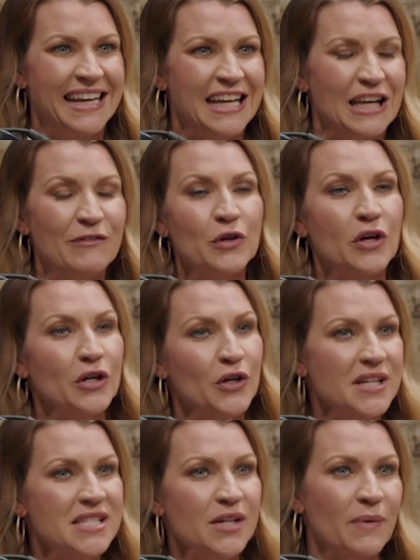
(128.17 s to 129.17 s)
If you go to
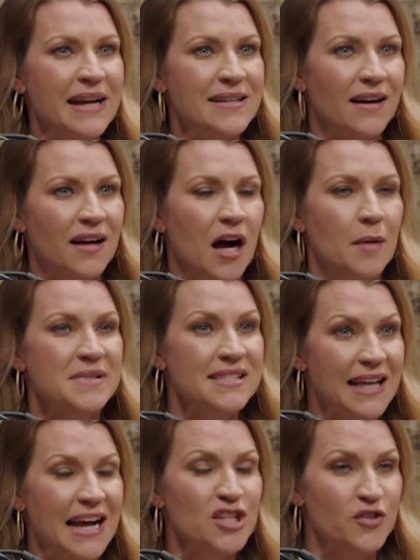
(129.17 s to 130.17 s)
christywright.com
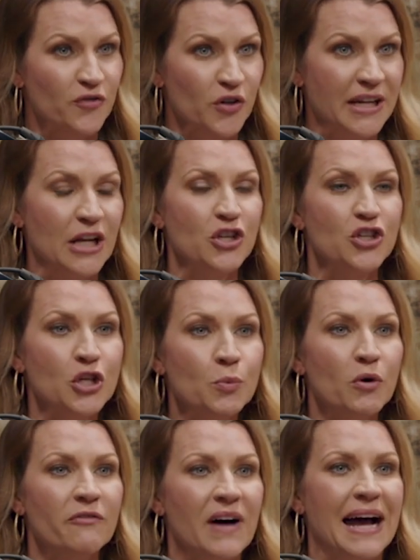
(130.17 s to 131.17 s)
slash free, you
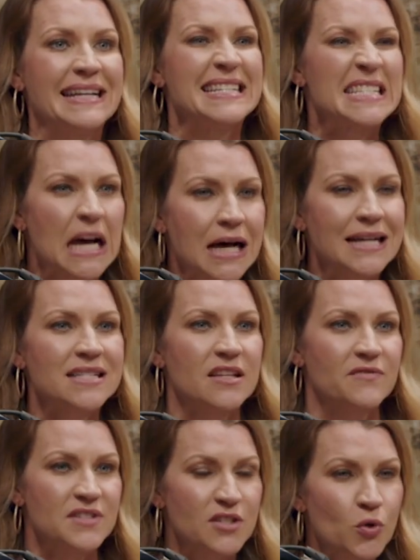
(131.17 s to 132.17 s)
will find tons
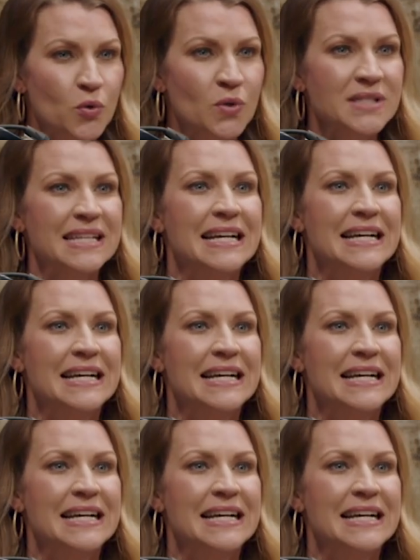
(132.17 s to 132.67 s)
of tools,